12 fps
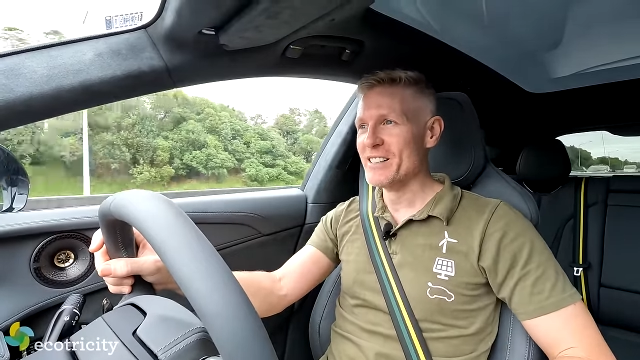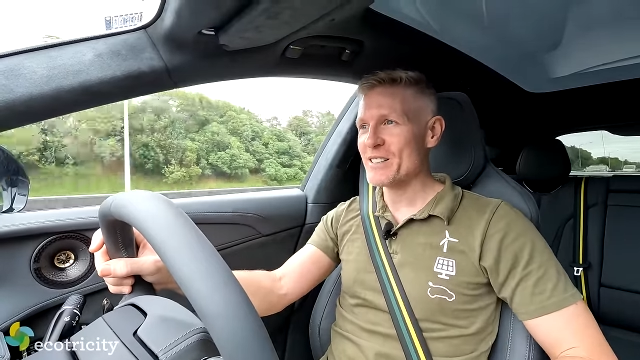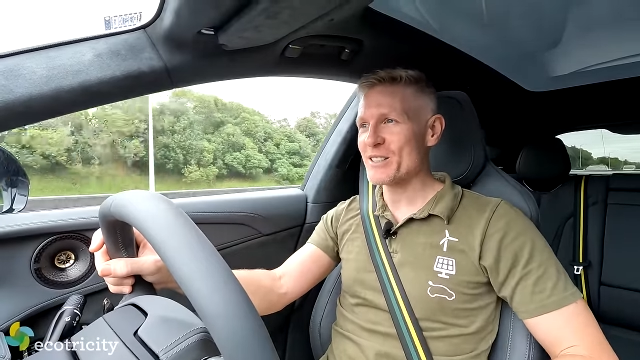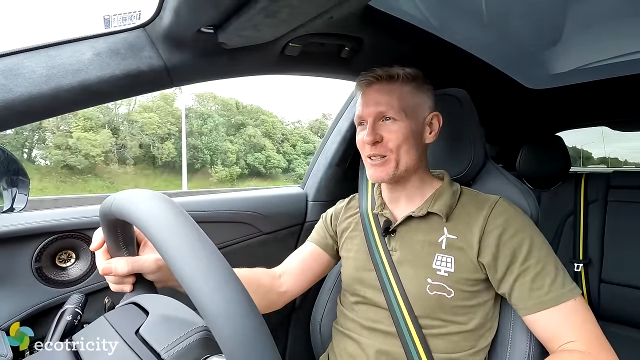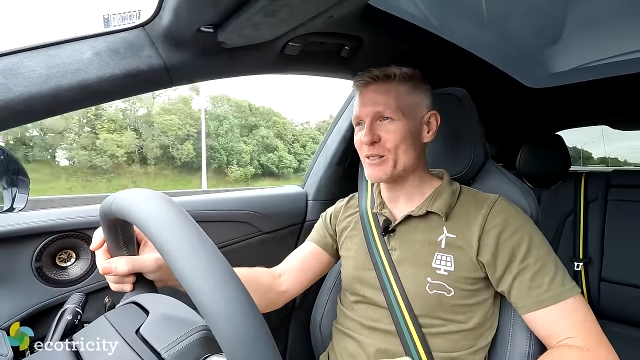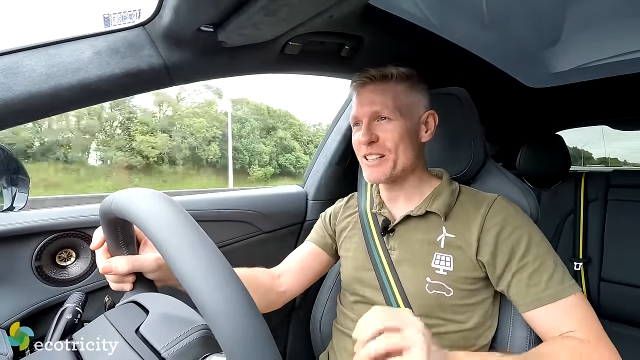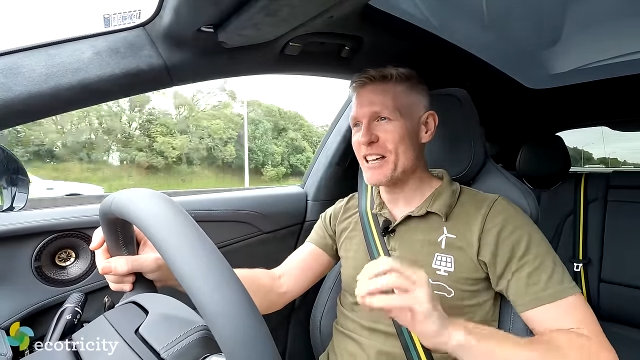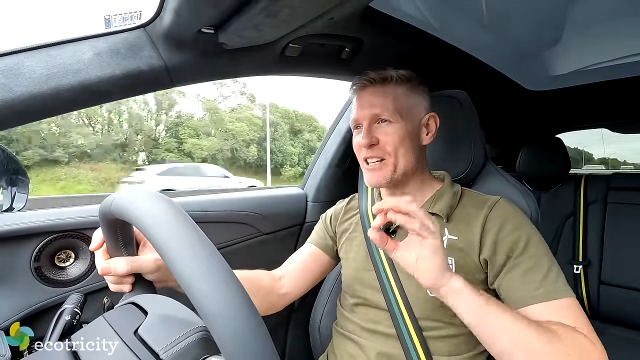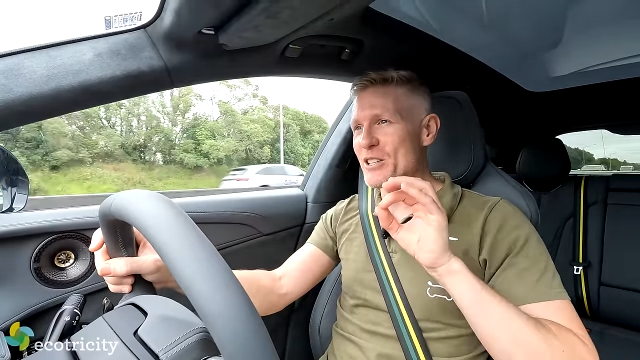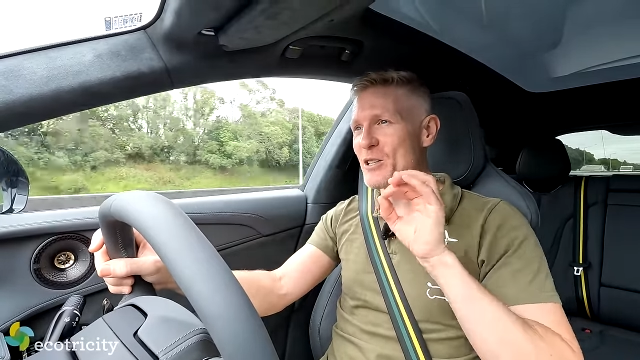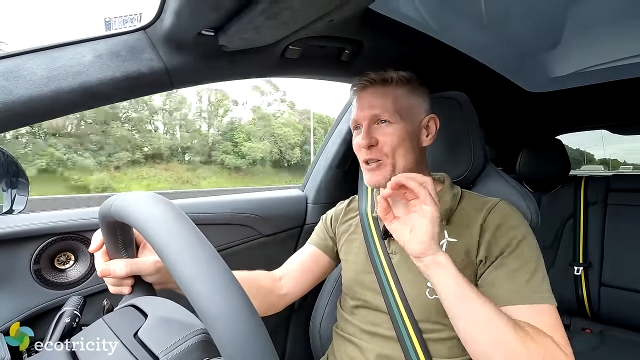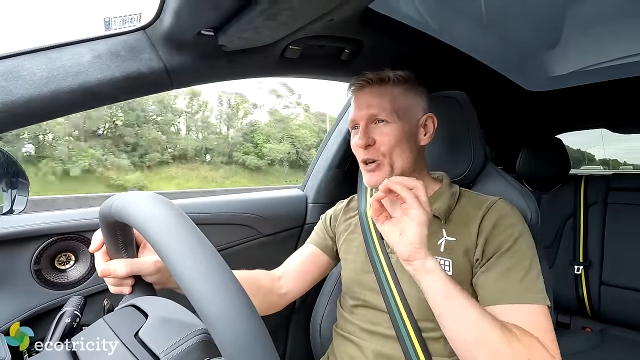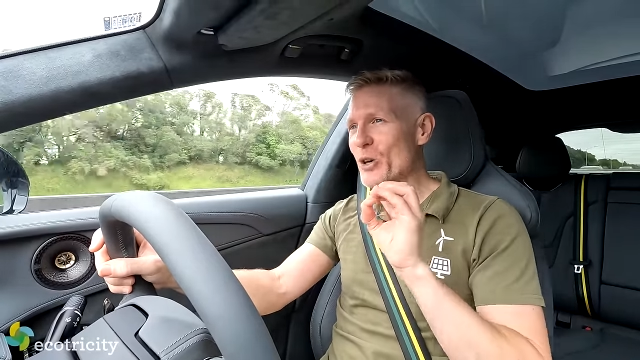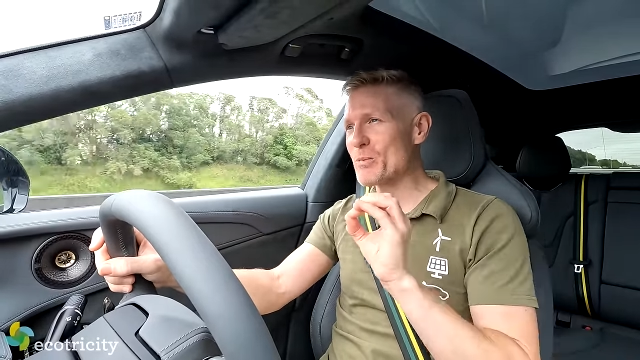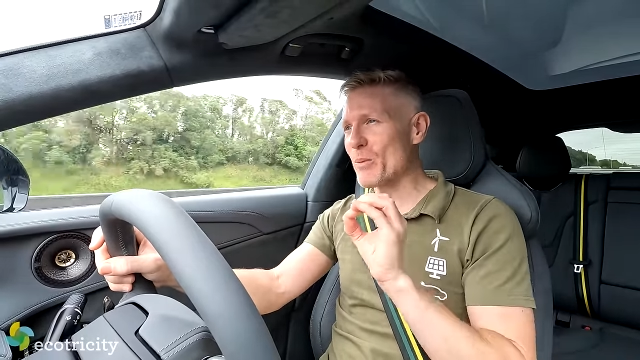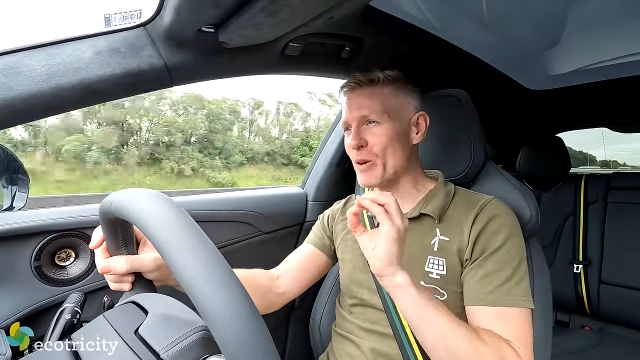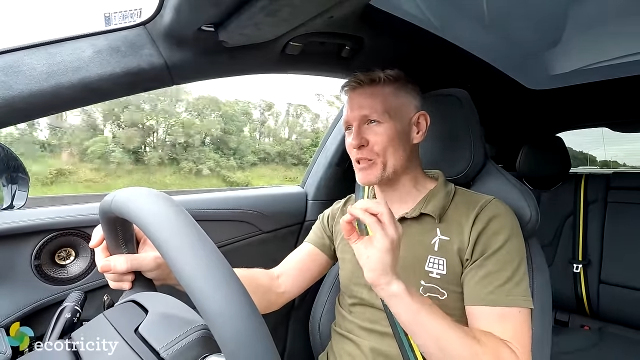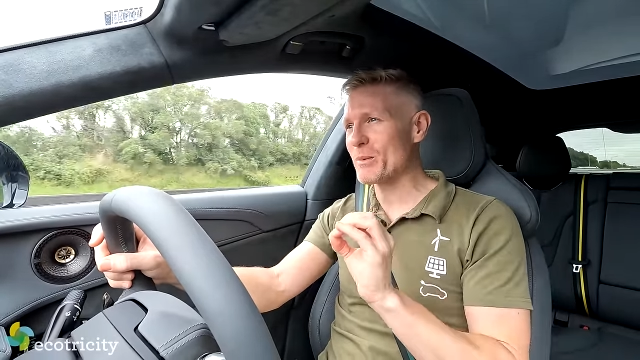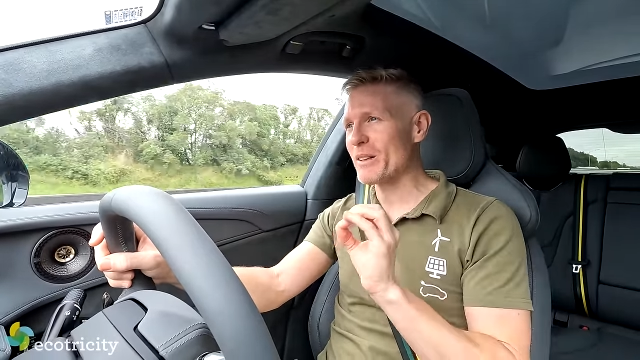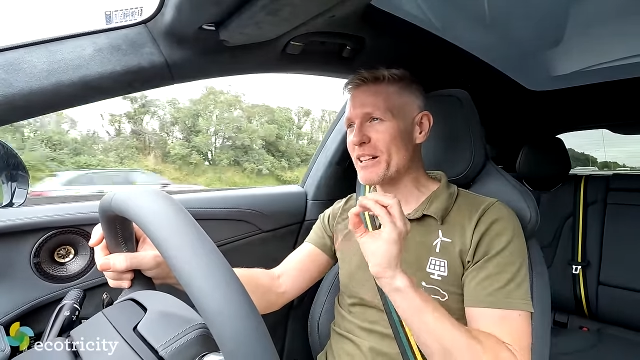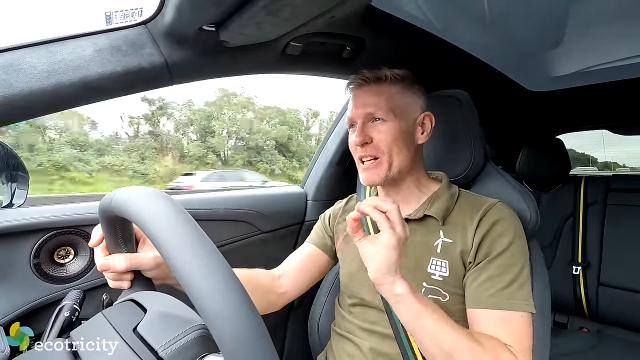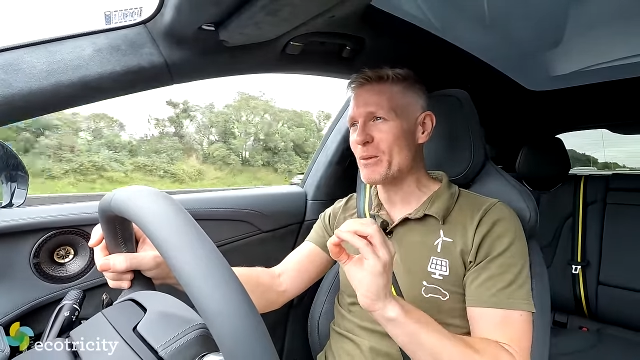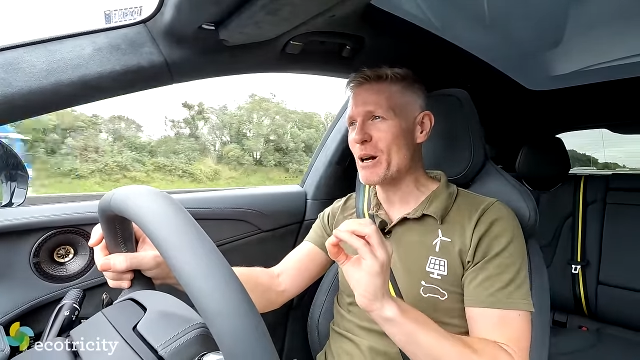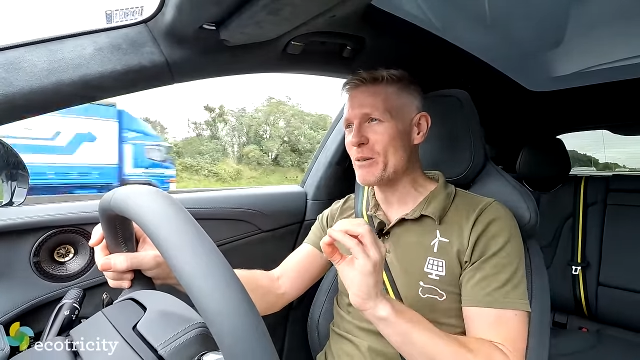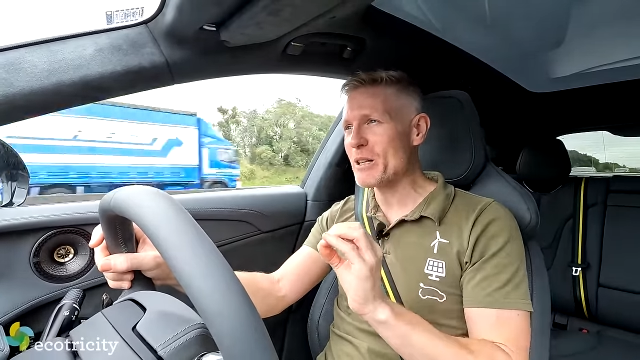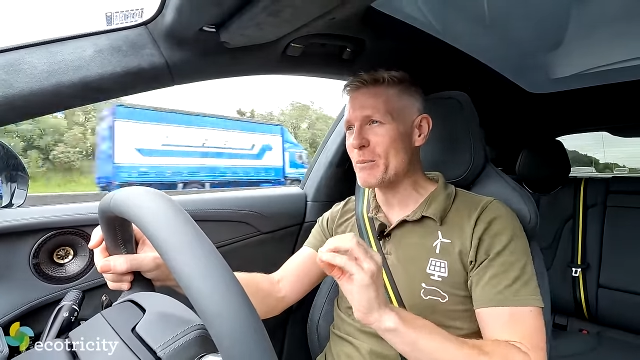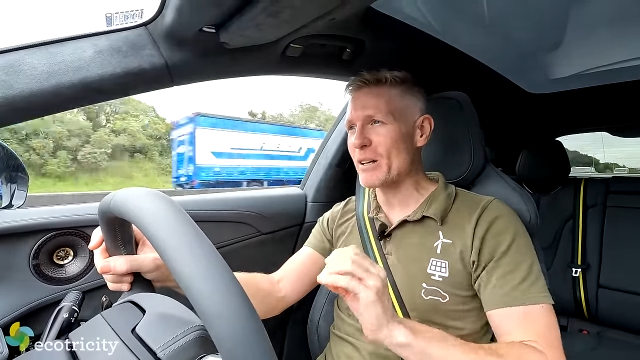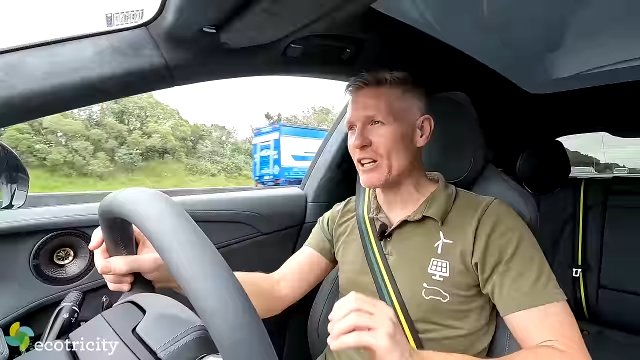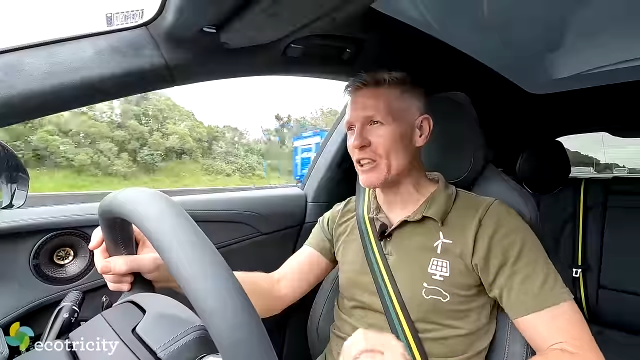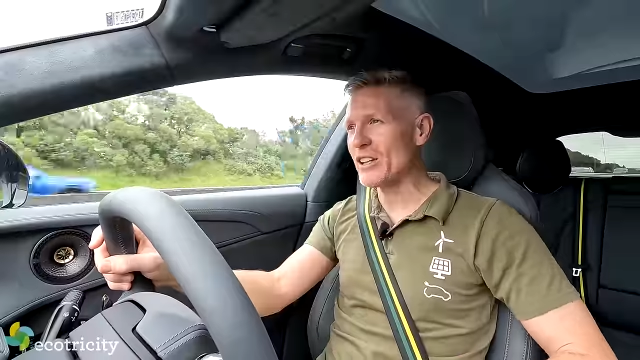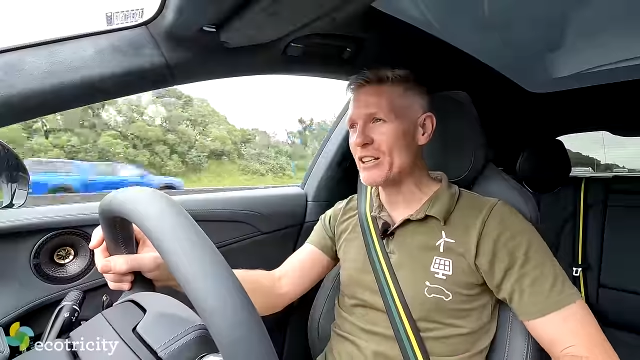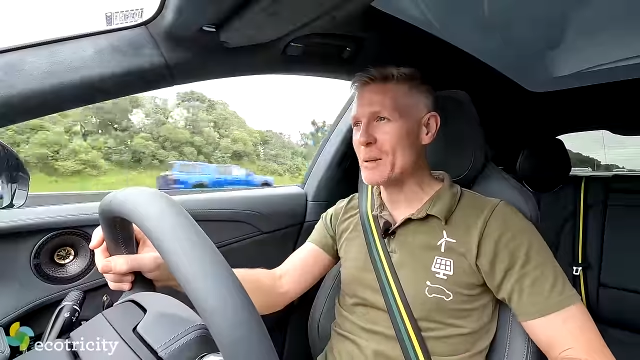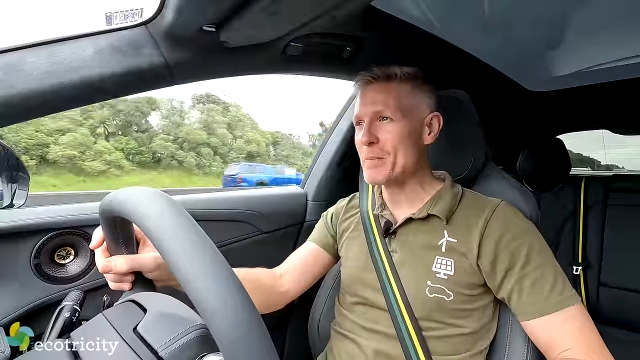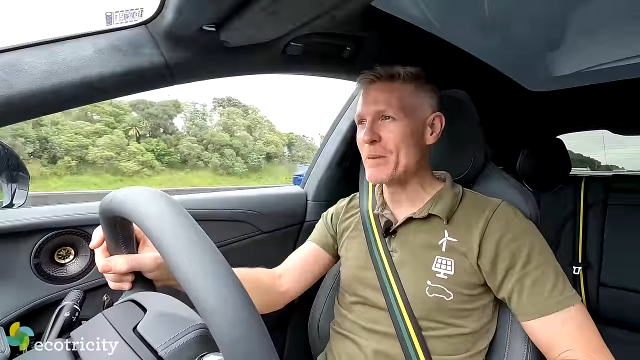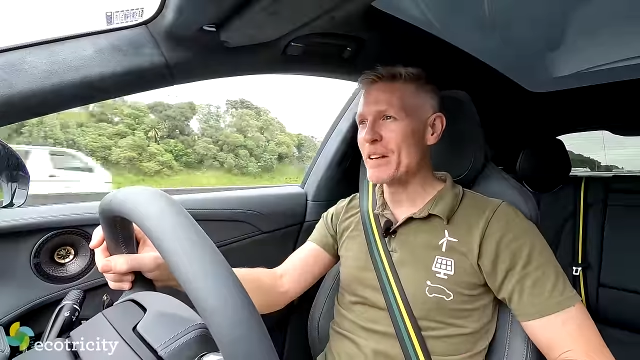So yeah, you could possibly get away with it, but I think